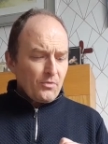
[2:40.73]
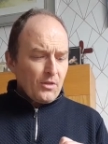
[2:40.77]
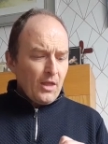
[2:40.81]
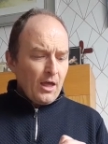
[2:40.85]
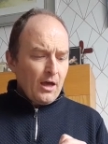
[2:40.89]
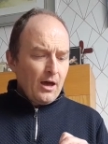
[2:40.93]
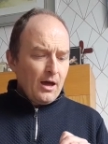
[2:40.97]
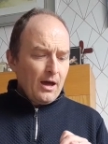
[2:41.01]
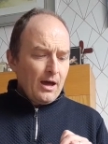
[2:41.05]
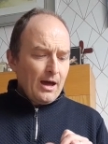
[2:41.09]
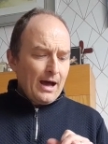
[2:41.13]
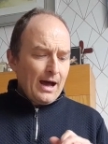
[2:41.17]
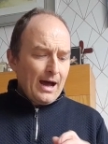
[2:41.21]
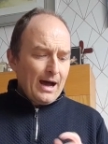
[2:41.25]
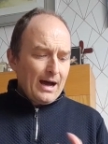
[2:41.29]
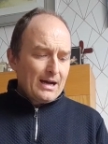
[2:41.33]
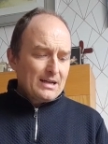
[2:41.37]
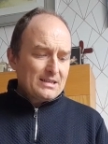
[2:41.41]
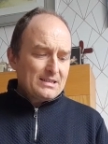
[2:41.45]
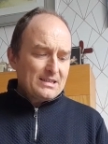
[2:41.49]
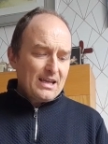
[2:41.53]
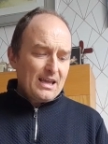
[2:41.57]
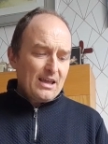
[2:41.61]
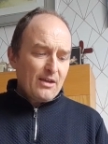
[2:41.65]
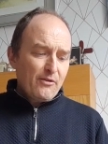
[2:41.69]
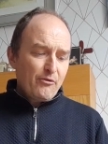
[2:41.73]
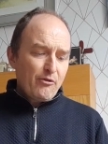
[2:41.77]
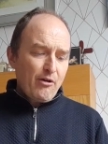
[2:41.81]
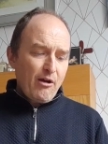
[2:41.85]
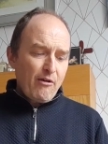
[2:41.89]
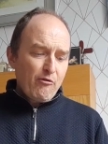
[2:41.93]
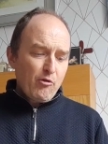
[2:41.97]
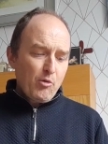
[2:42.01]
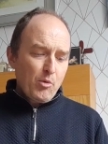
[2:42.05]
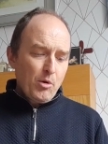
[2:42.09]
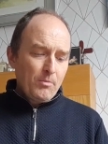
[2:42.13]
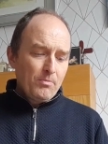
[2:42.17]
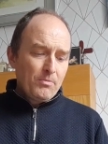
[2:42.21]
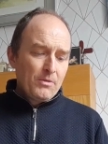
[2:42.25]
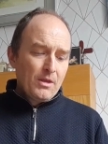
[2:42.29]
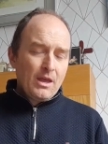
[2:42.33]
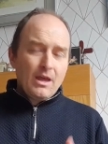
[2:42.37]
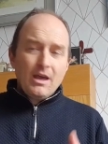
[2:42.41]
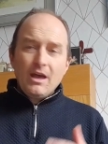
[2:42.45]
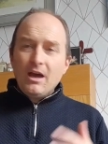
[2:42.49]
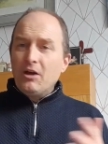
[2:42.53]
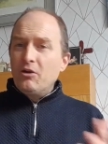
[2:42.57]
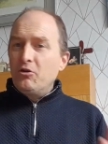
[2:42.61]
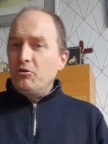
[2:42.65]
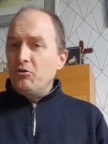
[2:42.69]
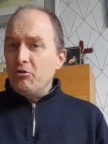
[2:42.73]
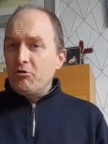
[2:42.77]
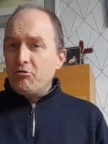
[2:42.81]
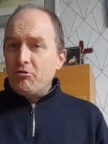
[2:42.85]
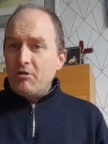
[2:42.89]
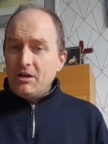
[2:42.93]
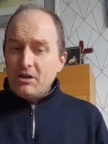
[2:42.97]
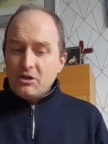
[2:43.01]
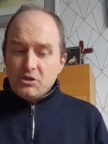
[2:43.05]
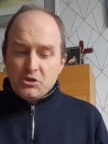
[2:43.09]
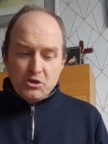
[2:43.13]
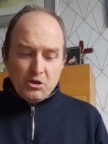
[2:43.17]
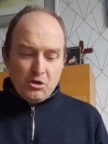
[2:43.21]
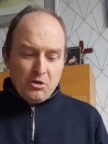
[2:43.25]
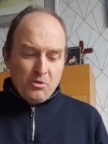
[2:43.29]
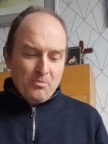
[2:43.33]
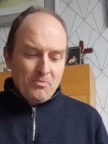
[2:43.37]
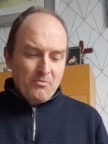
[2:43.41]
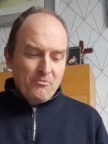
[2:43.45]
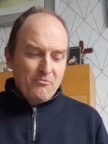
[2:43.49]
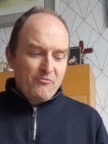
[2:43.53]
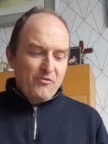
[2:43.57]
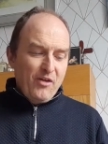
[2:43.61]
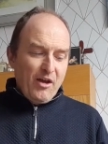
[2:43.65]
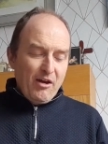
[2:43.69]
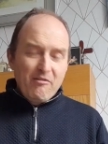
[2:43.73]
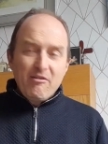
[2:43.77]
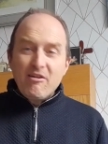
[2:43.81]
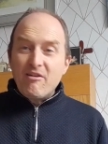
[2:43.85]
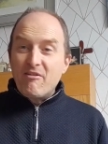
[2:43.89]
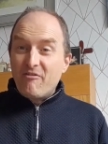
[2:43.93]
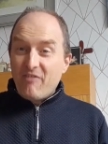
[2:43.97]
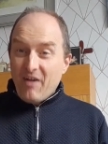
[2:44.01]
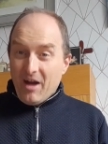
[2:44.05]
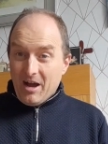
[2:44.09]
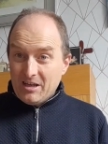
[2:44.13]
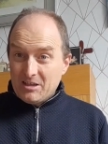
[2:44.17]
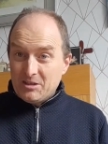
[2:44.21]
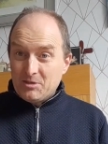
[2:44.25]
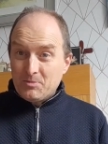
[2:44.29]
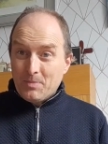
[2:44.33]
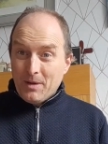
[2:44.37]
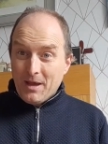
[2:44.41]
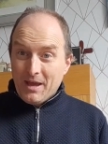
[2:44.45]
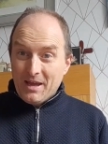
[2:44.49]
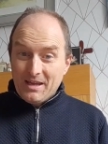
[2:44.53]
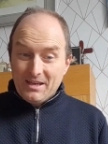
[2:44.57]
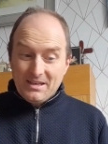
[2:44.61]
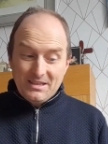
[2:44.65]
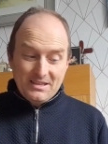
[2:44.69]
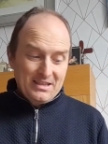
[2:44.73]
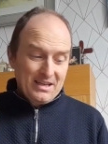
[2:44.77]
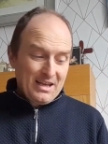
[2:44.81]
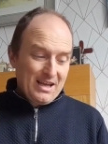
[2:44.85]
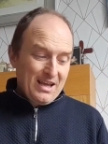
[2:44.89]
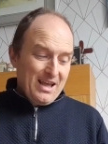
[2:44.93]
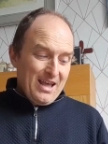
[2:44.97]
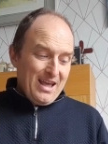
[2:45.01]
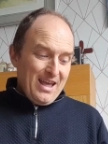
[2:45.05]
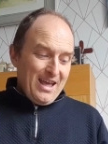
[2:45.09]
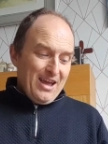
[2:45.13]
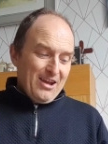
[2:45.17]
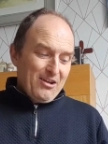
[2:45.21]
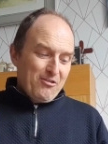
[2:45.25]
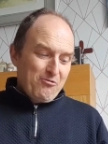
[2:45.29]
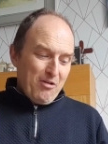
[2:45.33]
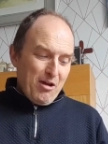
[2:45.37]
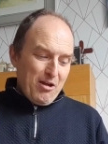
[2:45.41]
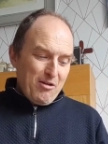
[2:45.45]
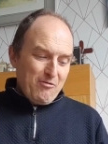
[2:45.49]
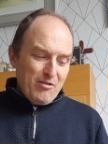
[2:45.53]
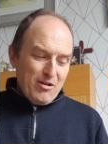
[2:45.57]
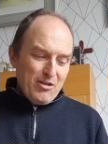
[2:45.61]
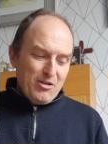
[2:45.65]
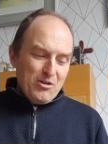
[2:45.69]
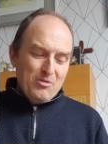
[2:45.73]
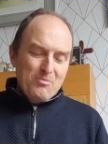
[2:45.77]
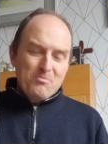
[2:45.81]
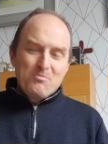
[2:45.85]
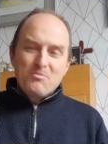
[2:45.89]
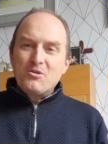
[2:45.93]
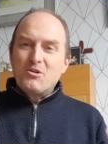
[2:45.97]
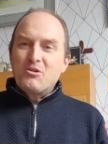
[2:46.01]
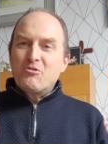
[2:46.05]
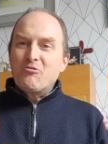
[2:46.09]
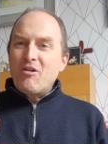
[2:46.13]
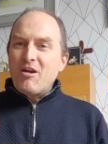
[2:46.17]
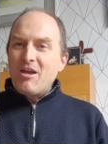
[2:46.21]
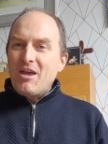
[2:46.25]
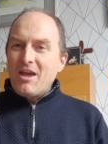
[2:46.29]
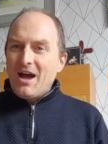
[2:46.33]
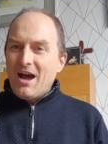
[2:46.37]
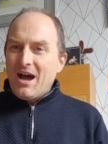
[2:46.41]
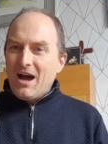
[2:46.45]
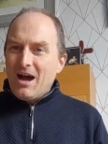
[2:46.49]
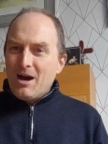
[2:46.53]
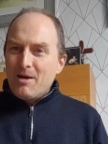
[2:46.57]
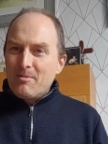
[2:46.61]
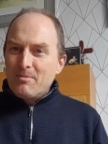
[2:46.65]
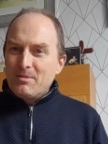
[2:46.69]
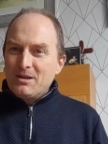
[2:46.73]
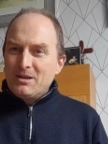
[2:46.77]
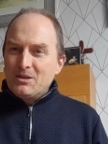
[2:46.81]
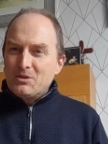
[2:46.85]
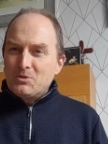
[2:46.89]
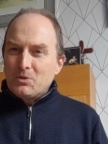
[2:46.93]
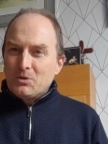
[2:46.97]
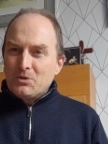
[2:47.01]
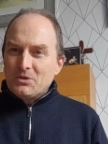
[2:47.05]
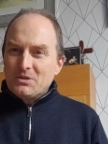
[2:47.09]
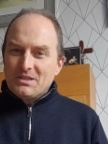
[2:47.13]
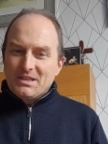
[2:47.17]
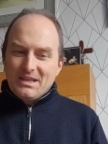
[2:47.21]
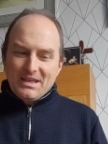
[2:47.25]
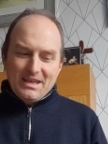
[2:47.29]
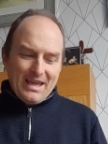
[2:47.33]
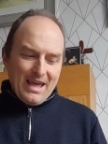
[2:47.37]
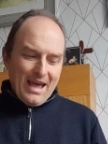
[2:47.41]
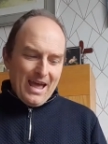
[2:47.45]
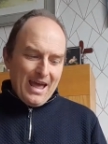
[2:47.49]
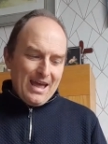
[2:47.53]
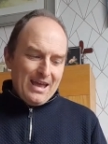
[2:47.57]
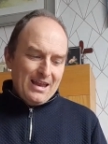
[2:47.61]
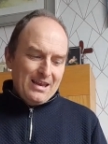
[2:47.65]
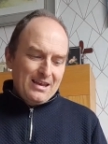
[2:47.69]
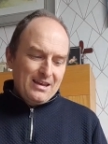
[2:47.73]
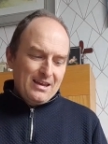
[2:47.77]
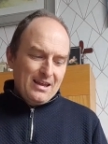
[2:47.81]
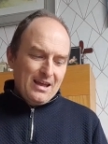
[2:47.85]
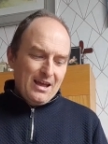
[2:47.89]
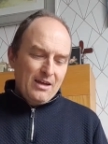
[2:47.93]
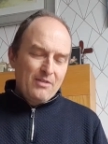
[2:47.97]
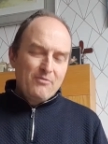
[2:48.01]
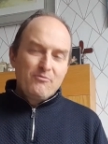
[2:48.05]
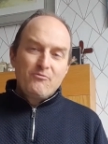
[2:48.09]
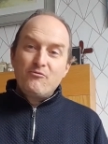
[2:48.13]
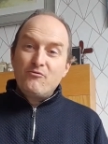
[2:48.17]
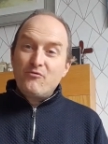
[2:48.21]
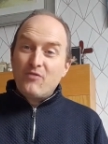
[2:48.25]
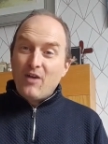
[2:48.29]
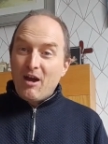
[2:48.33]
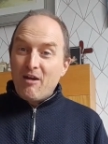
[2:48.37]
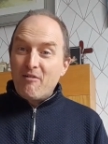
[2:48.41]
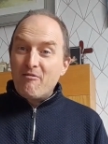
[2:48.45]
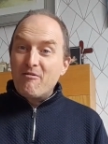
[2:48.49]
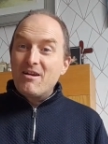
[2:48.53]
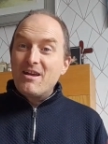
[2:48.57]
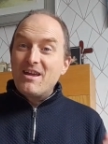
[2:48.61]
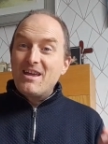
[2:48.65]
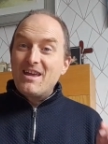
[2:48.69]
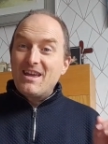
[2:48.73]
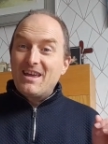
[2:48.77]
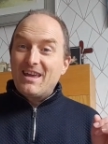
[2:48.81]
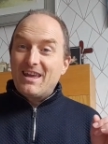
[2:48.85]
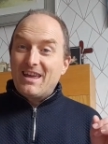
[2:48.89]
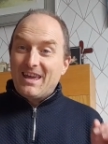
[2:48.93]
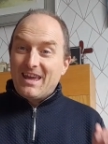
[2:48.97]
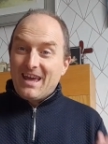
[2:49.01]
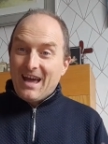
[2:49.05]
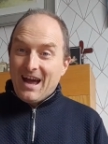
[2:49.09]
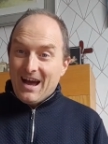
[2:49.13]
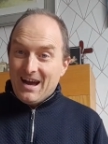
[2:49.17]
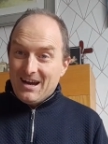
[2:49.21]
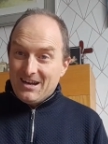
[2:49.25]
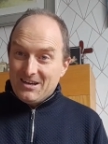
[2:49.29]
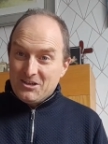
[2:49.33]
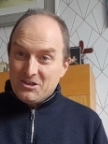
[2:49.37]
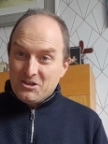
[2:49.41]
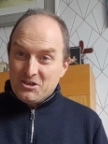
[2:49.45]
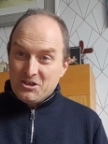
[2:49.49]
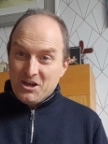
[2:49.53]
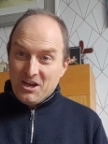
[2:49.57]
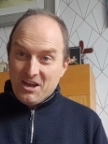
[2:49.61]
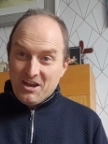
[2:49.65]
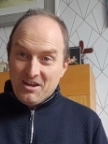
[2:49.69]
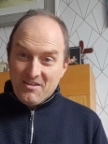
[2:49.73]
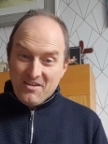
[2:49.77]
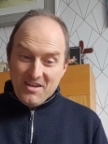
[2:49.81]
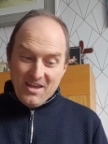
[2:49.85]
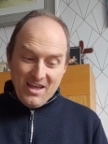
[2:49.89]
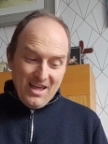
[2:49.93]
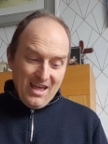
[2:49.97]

Uh, Heartache for Everyone, another great tune, very fast paced. Great rhythm, great harmonies once again, and very catchy.